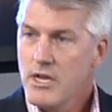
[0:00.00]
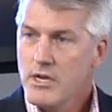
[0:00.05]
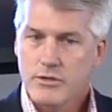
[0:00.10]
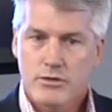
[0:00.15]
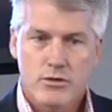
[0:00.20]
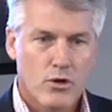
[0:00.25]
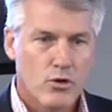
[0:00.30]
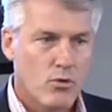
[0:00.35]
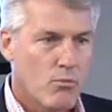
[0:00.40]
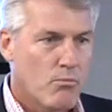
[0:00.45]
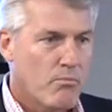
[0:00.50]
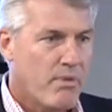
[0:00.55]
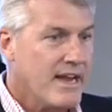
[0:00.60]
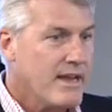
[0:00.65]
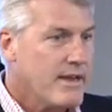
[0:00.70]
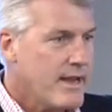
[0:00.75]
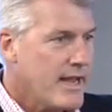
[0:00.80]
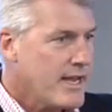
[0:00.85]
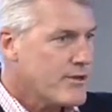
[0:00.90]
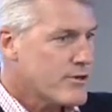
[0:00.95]
So by
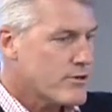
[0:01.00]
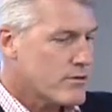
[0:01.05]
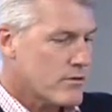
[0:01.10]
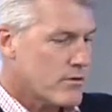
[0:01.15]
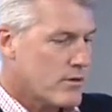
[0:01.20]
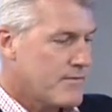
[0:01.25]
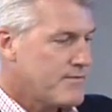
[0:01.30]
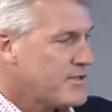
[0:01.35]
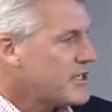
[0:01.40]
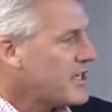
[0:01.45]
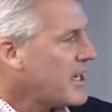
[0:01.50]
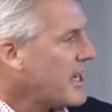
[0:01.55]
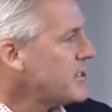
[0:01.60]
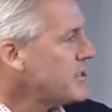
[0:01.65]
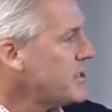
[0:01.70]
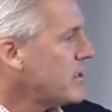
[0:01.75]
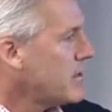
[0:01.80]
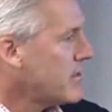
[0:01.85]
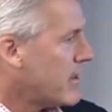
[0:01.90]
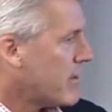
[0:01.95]
nature of
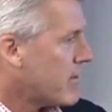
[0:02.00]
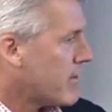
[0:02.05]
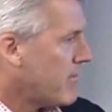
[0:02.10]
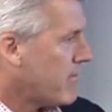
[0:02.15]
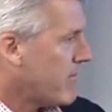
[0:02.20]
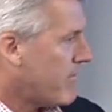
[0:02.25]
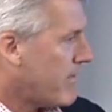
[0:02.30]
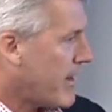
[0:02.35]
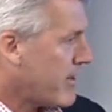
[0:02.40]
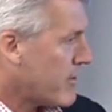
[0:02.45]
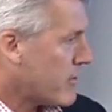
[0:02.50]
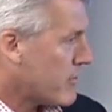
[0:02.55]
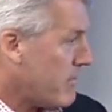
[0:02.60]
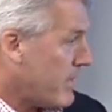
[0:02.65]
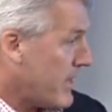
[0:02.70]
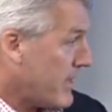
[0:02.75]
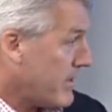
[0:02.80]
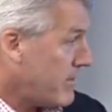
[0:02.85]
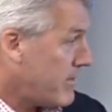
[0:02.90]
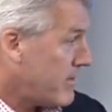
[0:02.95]
changing their
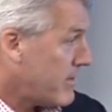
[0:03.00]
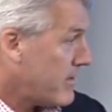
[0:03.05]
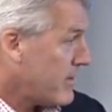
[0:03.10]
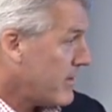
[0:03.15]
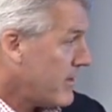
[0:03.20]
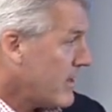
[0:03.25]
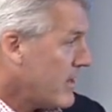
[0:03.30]
environment,